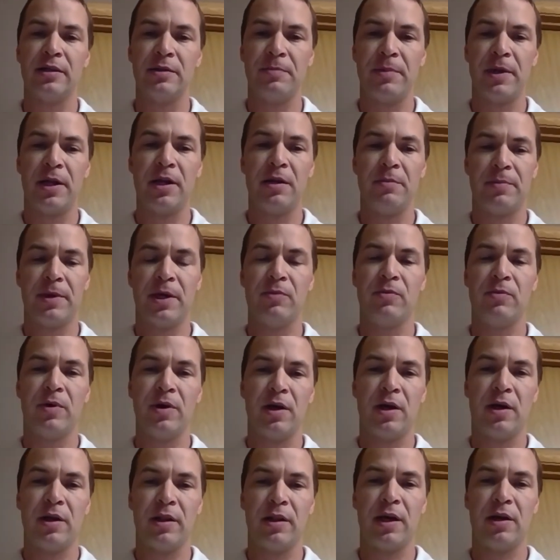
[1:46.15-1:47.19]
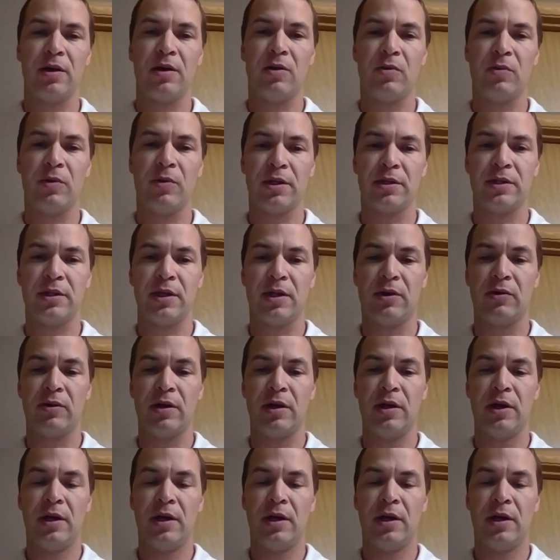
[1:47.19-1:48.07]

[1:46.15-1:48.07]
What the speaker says: depending upon how that all worked out.